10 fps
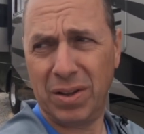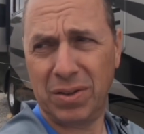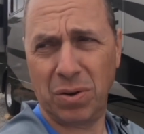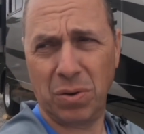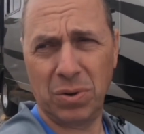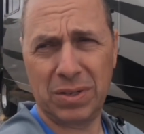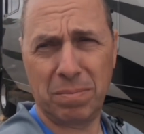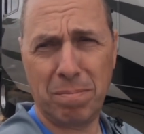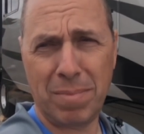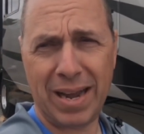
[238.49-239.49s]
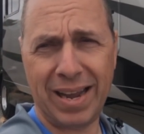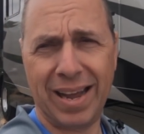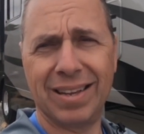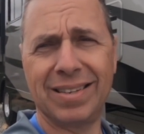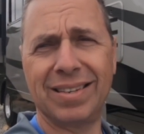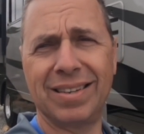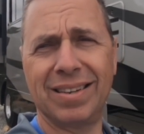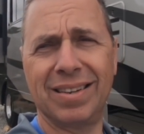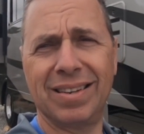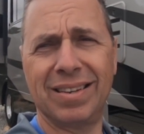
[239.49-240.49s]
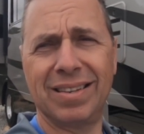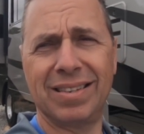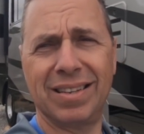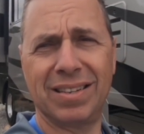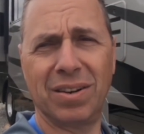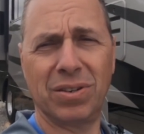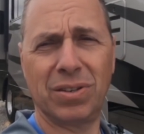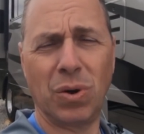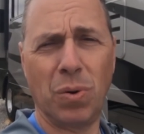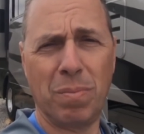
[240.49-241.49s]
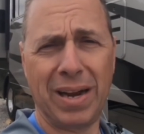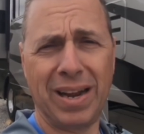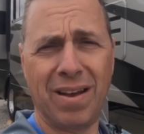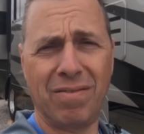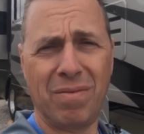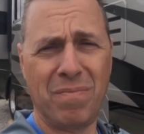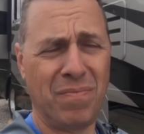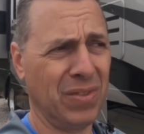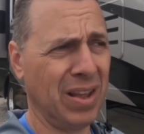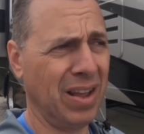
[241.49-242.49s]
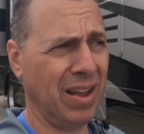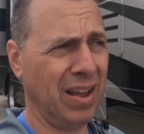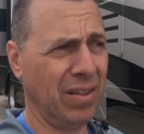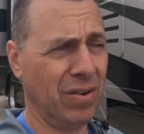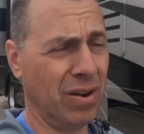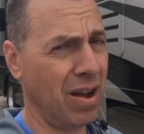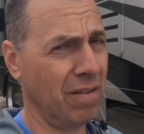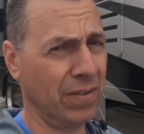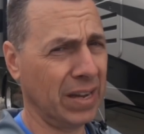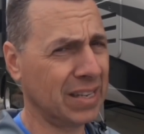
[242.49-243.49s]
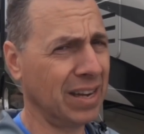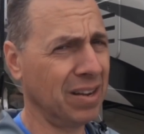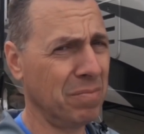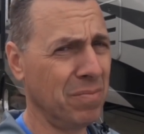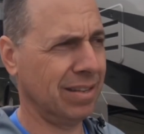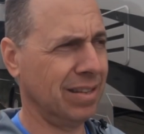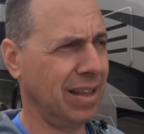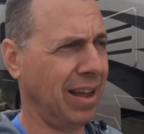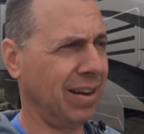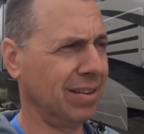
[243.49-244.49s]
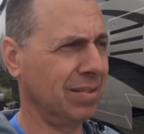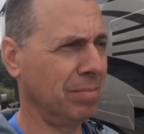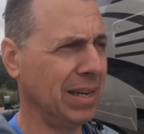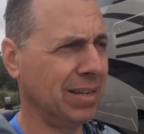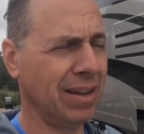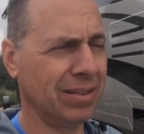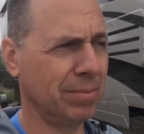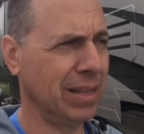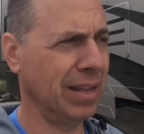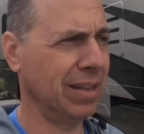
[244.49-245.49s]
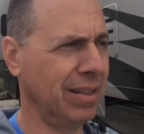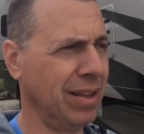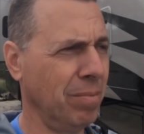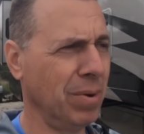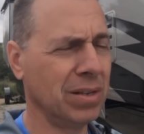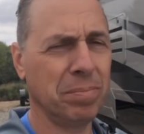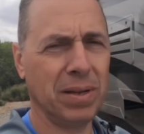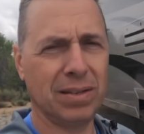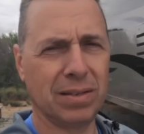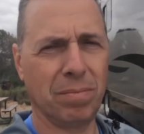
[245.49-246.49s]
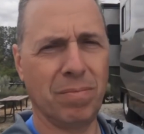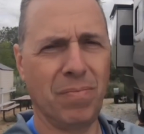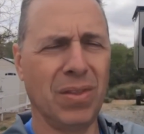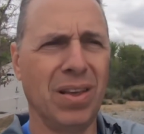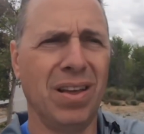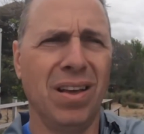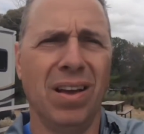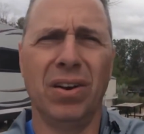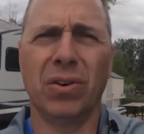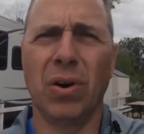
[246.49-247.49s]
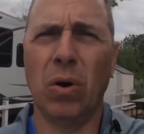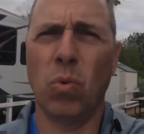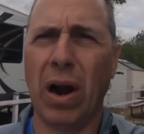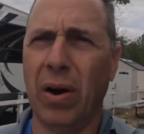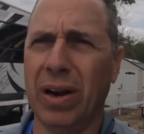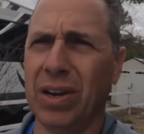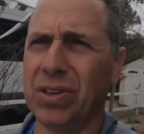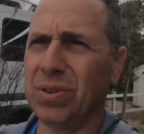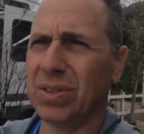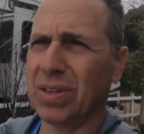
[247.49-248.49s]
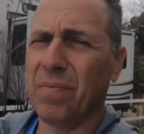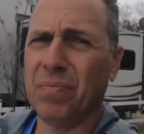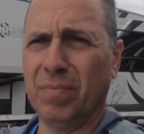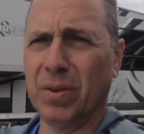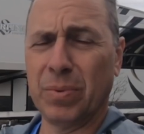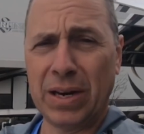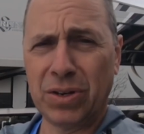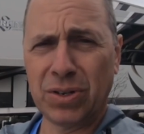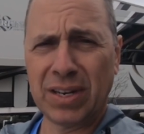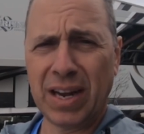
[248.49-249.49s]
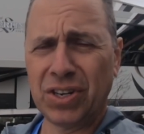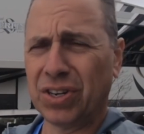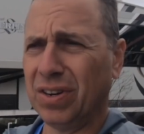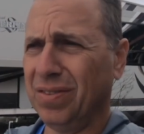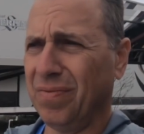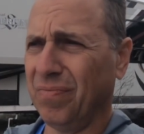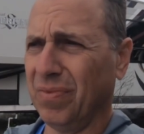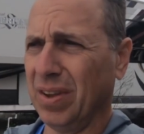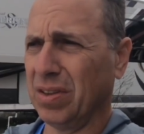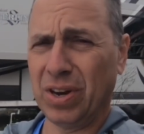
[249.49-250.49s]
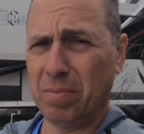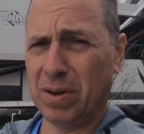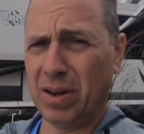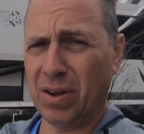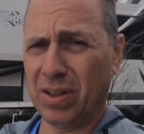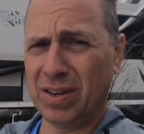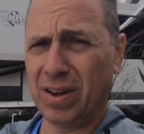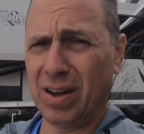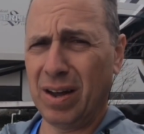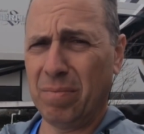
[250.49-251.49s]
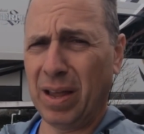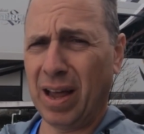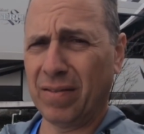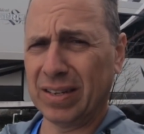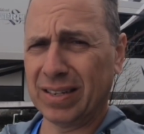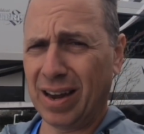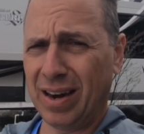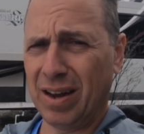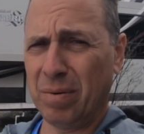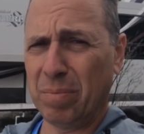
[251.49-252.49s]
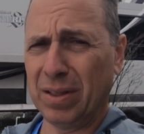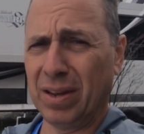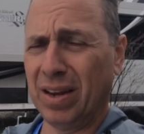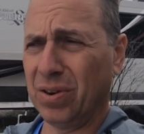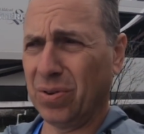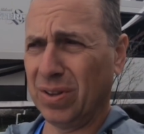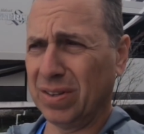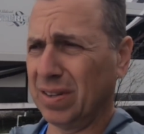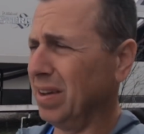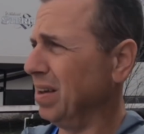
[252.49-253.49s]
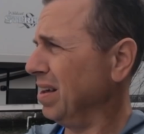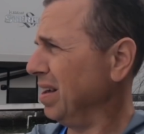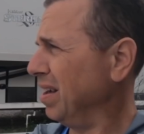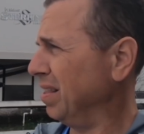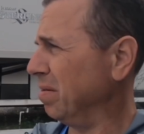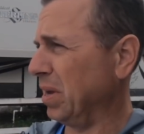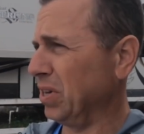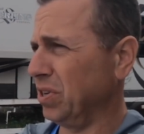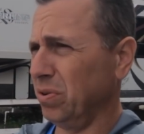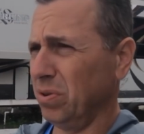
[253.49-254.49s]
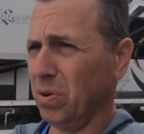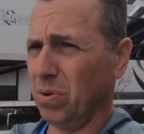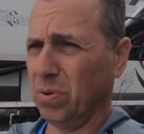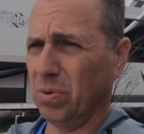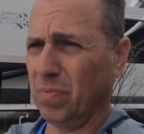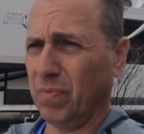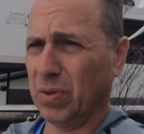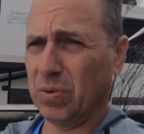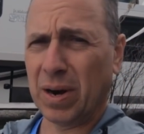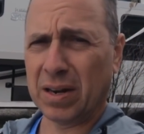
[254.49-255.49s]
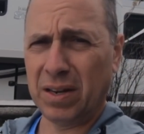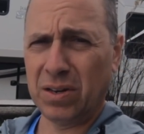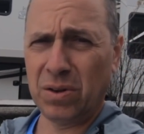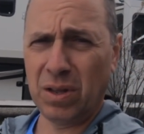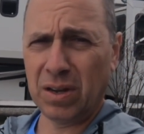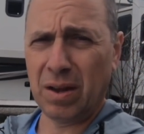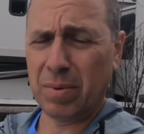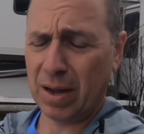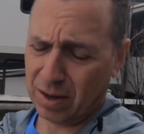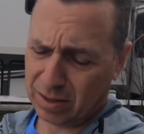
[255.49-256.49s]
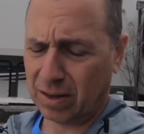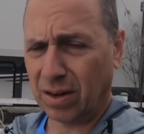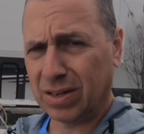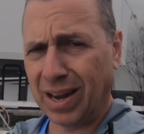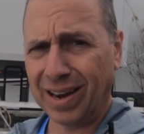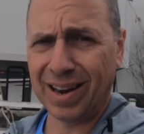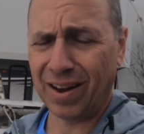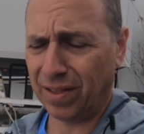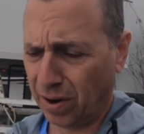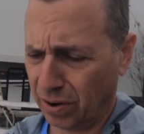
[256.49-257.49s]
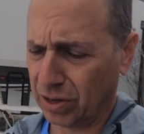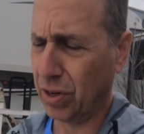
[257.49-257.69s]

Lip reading: So it's my guess, since there's so many of them and not fixing them, that to me tells me that there must be some underground wiring issues. The ranger station, it's empty all the time. They have a sign up at the entrance that makes you go directly to the clubhouse. I'll take you down there and